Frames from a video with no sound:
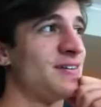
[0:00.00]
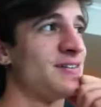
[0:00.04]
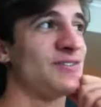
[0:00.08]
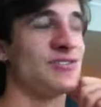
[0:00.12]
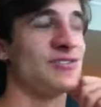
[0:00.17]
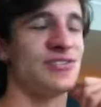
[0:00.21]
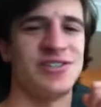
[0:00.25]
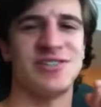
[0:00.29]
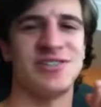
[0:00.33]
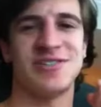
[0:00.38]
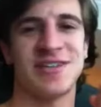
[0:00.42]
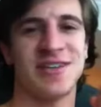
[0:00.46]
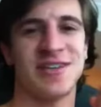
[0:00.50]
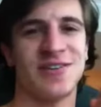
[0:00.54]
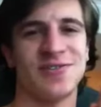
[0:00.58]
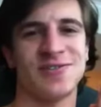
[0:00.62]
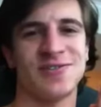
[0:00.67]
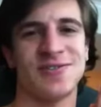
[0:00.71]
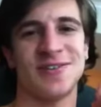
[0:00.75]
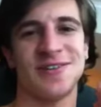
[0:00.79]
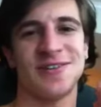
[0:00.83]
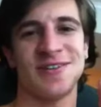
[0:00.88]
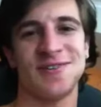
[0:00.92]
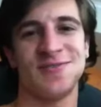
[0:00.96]
She said, those
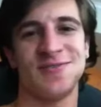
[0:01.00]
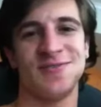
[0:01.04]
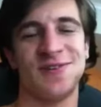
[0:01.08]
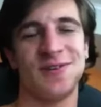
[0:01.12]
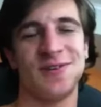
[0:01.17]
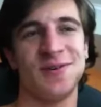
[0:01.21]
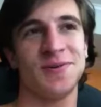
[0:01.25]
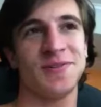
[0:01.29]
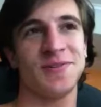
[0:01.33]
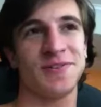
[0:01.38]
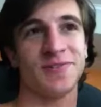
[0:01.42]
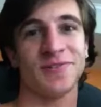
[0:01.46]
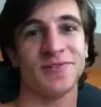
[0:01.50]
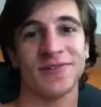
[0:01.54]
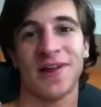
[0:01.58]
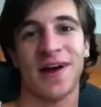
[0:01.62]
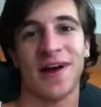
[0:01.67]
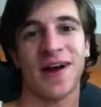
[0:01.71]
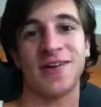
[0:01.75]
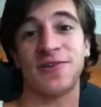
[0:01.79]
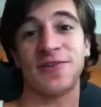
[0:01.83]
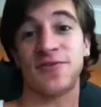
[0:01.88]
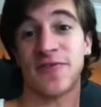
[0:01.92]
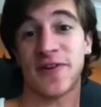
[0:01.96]
are the things you do when you're a
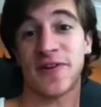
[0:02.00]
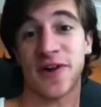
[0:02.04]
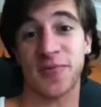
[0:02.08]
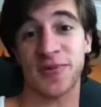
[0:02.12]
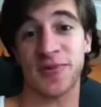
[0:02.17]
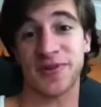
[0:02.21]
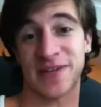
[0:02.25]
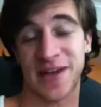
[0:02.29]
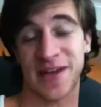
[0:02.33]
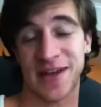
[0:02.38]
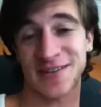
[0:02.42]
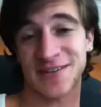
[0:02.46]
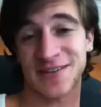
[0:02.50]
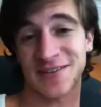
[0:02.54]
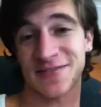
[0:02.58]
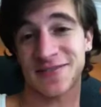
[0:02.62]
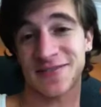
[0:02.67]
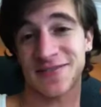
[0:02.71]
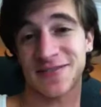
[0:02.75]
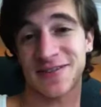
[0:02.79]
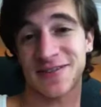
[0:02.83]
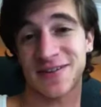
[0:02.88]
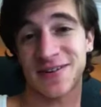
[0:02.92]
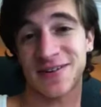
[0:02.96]
lion. You're very protective.
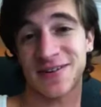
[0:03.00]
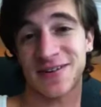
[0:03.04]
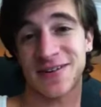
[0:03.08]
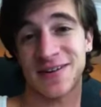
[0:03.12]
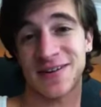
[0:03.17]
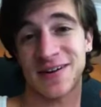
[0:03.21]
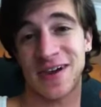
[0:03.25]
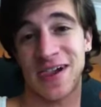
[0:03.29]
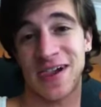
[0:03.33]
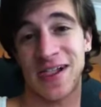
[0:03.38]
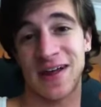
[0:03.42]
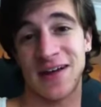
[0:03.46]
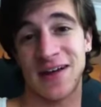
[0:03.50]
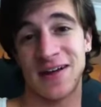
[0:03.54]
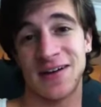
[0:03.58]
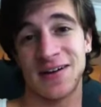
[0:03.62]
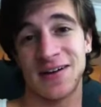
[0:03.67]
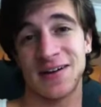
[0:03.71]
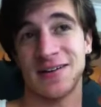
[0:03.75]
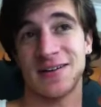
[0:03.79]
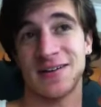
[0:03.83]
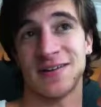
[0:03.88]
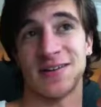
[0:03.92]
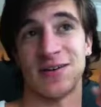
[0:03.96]

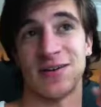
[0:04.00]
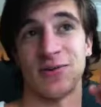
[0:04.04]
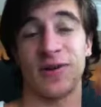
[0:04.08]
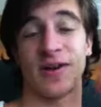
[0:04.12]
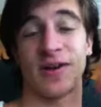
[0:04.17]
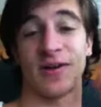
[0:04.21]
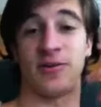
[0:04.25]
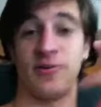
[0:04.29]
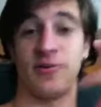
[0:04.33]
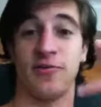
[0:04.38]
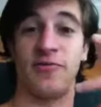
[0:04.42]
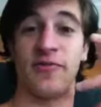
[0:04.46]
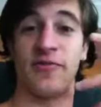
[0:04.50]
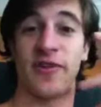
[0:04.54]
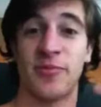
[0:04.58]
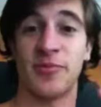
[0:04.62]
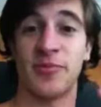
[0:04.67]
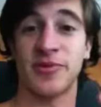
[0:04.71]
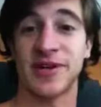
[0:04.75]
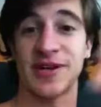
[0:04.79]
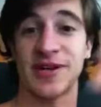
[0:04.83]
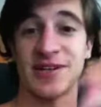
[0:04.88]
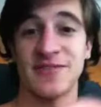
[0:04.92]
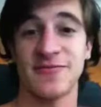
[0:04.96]
And you're like, you're very
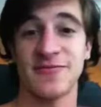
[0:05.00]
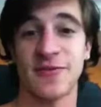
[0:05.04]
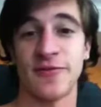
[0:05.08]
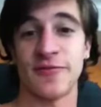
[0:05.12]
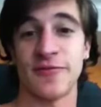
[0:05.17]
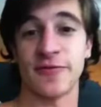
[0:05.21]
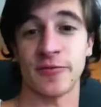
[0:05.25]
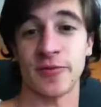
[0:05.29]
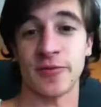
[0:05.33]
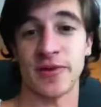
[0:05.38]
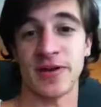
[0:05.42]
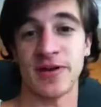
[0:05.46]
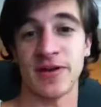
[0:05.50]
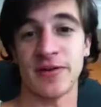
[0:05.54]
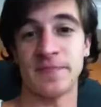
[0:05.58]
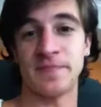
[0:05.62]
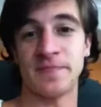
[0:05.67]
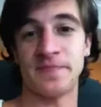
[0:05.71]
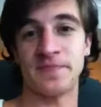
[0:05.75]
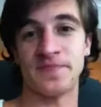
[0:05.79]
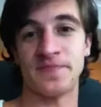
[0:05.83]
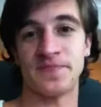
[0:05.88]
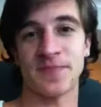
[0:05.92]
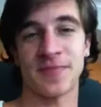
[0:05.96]
protective over me.
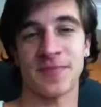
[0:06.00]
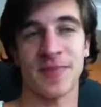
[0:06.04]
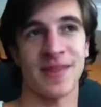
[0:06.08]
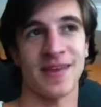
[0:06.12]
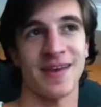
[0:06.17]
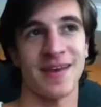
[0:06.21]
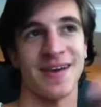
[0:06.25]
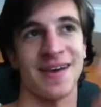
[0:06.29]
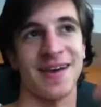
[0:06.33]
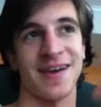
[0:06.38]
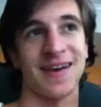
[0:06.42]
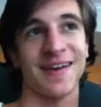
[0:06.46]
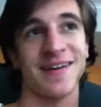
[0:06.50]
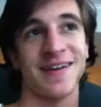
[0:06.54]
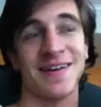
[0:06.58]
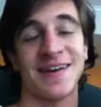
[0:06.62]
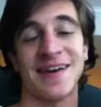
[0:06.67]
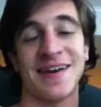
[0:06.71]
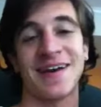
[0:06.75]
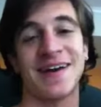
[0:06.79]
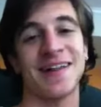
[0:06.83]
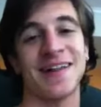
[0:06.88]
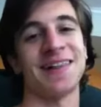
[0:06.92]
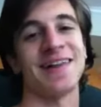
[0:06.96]
And
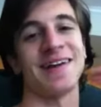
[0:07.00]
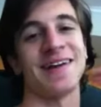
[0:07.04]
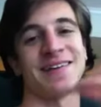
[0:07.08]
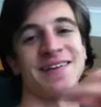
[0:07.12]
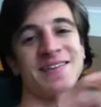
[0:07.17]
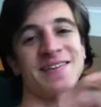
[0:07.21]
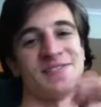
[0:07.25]
it clicked.